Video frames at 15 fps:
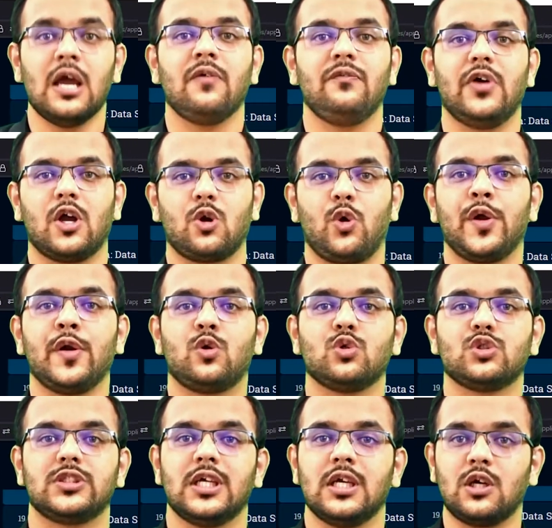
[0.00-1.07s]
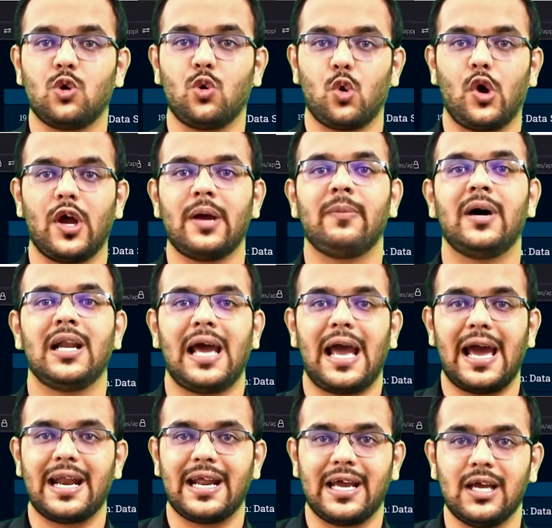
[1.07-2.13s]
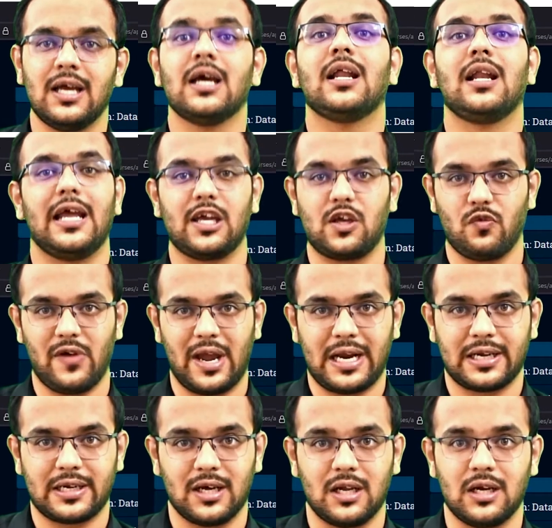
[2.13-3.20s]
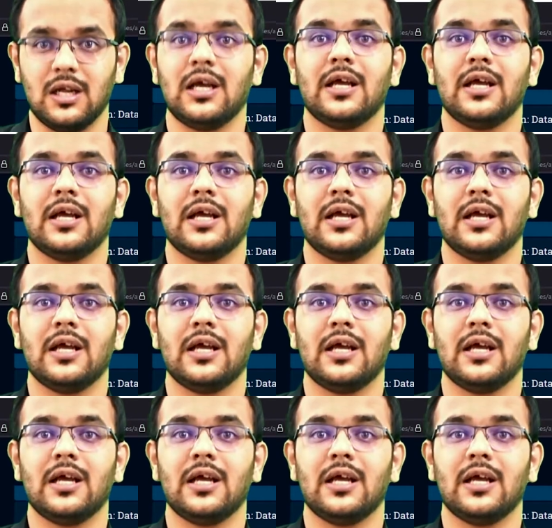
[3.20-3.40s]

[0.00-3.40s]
We are going to see growable array like vector,